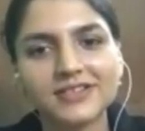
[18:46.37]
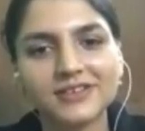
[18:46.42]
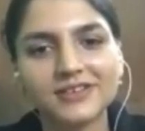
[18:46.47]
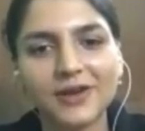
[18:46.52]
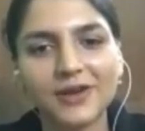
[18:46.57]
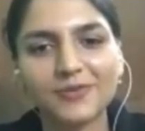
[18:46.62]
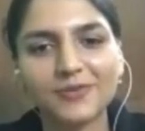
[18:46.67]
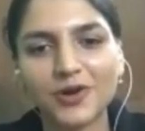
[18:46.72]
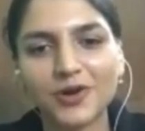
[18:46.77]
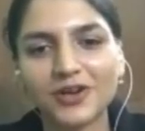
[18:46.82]

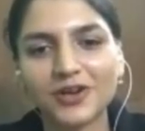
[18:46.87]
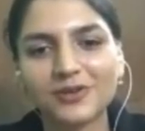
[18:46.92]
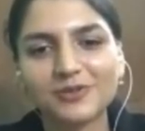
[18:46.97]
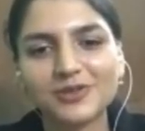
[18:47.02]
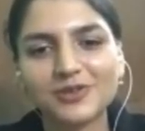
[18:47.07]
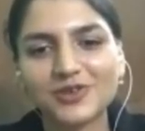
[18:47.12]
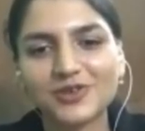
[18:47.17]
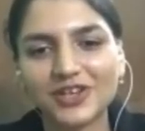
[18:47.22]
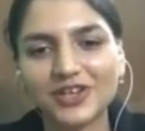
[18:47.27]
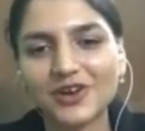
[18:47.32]
Sir, I'm not
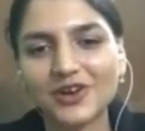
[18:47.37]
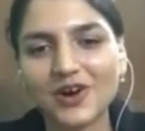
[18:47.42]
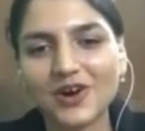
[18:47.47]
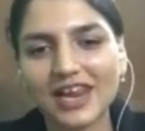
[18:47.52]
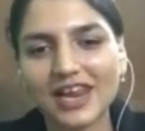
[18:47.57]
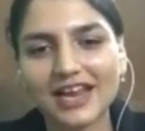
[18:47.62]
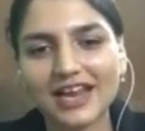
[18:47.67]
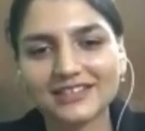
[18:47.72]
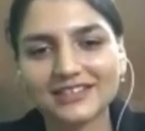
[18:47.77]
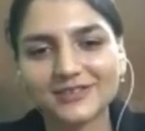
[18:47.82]
able to
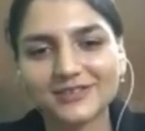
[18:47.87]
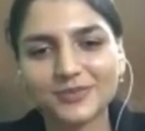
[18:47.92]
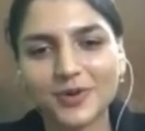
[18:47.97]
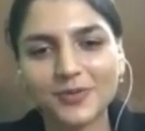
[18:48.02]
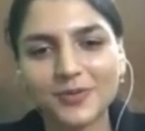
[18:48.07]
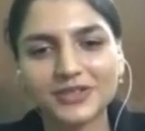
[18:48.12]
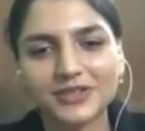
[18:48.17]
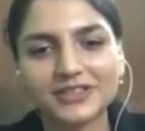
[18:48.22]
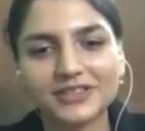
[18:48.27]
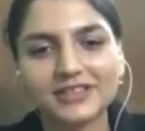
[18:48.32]
recall at the
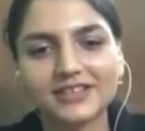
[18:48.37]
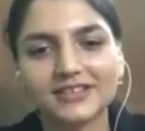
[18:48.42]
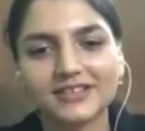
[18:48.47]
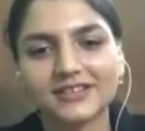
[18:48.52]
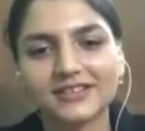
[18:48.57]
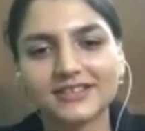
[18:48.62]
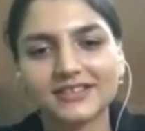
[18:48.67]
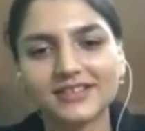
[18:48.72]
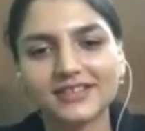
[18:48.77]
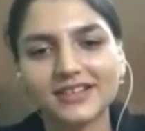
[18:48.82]
moment.
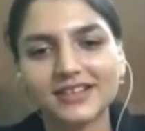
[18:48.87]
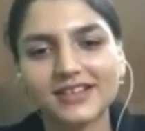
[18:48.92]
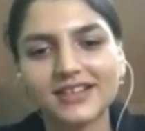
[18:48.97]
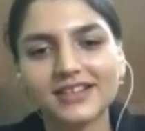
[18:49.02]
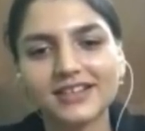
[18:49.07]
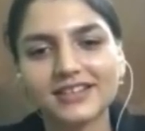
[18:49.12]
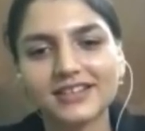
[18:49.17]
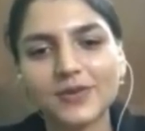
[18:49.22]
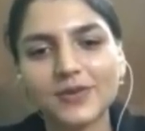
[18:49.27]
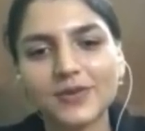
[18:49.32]

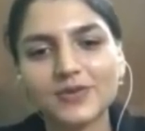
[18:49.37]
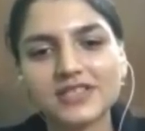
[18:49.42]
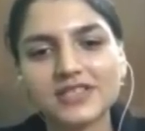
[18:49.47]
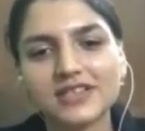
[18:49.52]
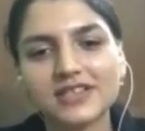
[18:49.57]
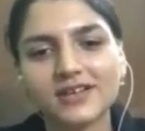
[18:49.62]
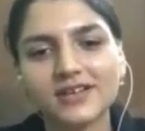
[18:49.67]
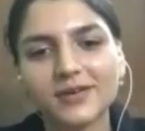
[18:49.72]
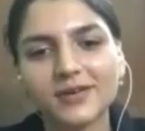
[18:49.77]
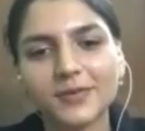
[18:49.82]
There
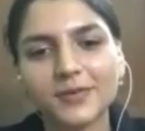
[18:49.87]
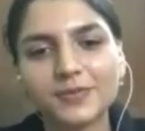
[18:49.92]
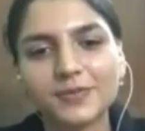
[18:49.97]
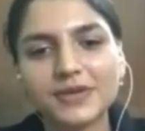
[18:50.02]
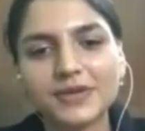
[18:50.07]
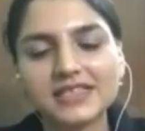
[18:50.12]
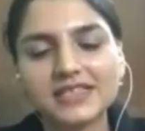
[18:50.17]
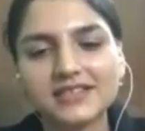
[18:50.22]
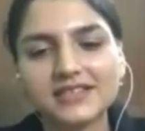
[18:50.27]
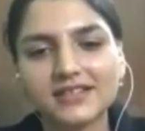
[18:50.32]
was a
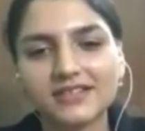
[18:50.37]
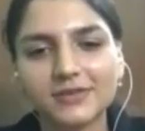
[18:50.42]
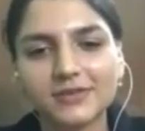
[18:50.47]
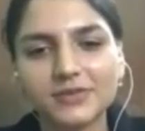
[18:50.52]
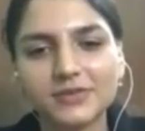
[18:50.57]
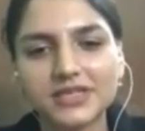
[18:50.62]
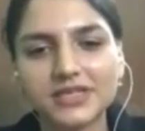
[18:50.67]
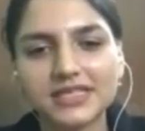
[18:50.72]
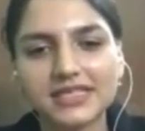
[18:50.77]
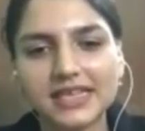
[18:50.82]
peace
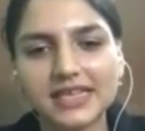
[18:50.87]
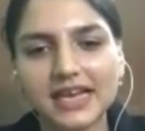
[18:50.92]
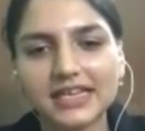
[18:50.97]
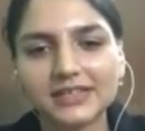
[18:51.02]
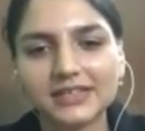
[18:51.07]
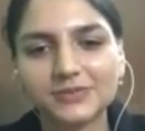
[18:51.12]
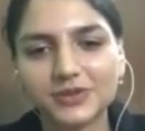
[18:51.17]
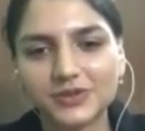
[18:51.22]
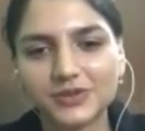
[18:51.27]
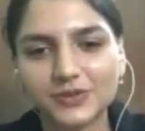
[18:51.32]
agreement
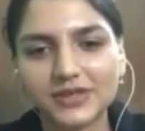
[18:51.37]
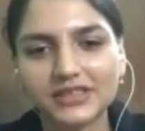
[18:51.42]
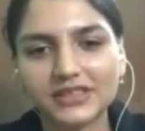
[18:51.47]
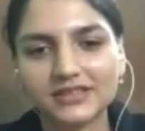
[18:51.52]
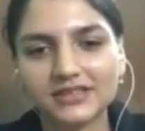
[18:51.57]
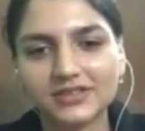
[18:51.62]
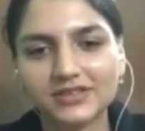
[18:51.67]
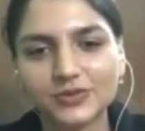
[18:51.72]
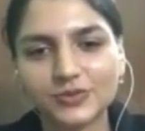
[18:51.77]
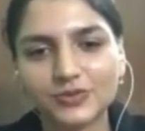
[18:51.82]
signed
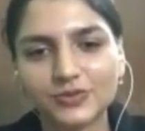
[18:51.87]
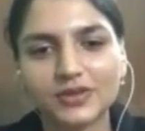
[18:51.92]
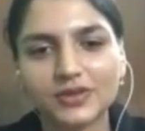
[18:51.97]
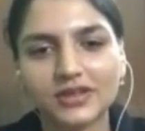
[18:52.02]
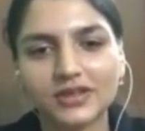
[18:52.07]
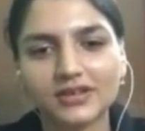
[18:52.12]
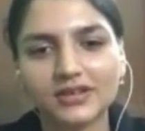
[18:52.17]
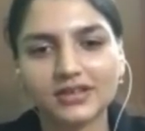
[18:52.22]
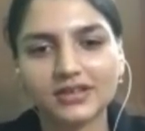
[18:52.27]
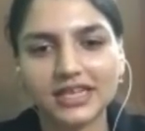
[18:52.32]
between the two
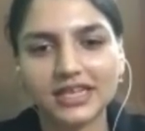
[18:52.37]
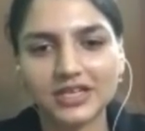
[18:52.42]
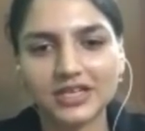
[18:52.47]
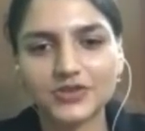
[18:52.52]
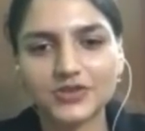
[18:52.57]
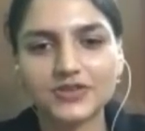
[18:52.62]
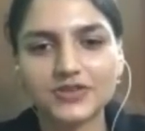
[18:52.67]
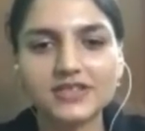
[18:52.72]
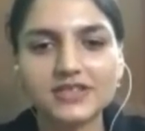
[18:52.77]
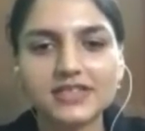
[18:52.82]

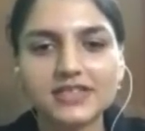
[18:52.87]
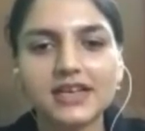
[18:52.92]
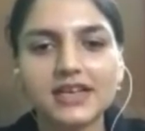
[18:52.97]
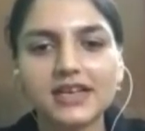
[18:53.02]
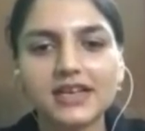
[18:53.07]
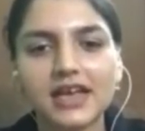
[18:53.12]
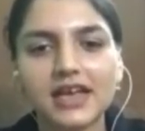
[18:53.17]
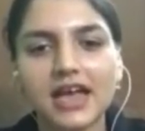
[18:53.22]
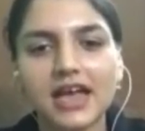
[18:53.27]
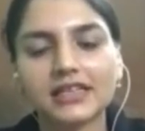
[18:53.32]
nations,
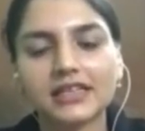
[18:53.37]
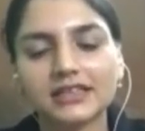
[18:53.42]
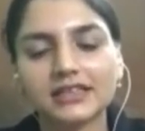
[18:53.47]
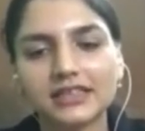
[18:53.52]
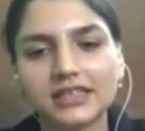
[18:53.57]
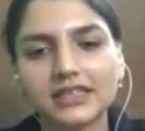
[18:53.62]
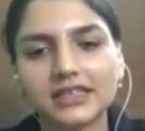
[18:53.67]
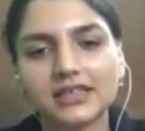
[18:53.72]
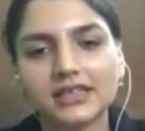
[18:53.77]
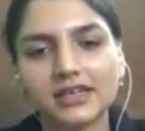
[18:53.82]

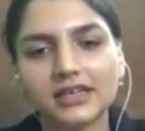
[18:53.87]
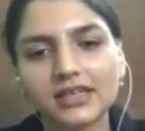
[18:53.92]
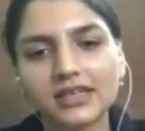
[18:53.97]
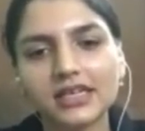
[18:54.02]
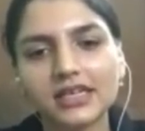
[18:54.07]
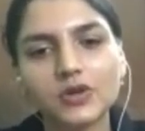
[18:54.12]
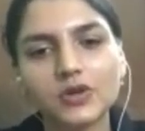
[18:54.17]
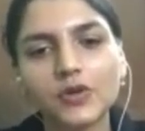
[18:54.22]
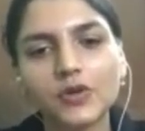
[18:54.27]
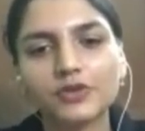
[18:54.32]
and they
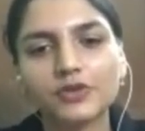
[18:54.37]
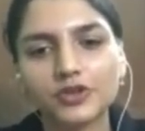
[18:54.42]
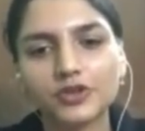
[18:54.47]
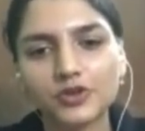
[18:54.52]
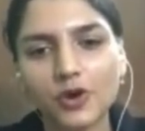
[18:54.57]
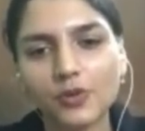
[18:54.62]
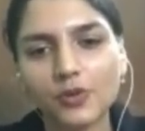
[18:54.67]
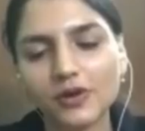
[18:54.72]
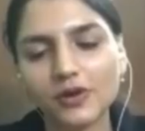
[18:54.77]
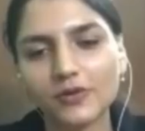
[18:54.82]
agreed on
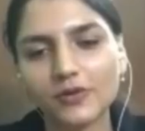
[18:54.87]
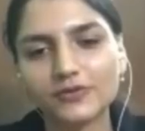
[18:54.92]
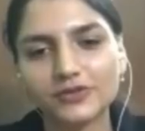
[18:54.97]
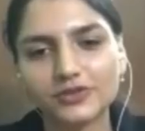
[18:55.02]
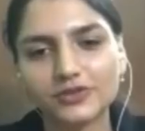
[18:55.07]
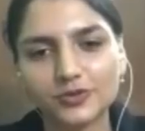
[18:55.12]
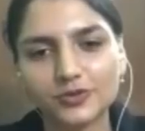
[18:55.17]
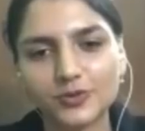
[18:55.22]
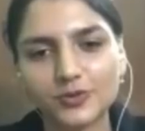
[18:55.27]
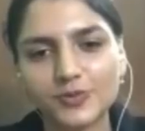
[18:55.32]
withdrawal of
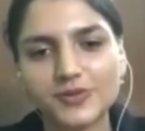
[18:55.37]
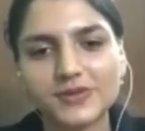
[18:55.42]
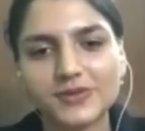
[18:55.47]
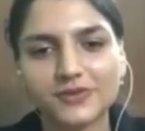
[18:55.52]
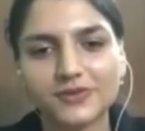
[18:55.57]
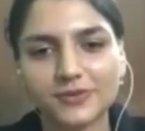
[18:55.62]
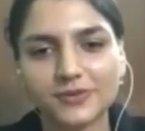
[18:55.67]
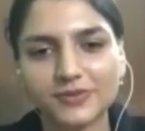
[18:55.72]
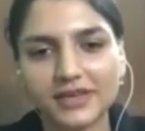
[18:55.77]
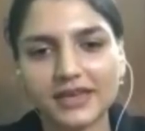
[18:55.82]
the troops
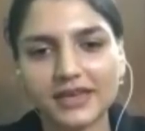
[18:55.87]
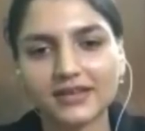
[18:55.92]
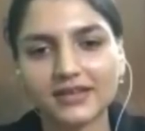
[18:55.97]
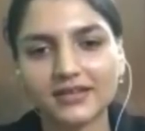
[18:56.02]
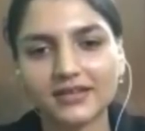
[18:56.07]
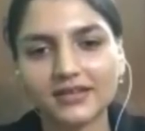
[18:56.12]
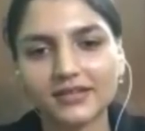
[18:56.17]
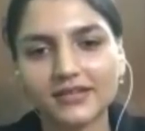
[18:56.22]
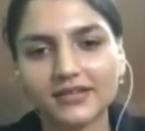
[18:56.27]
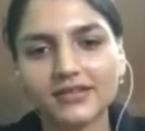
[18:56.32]
from there.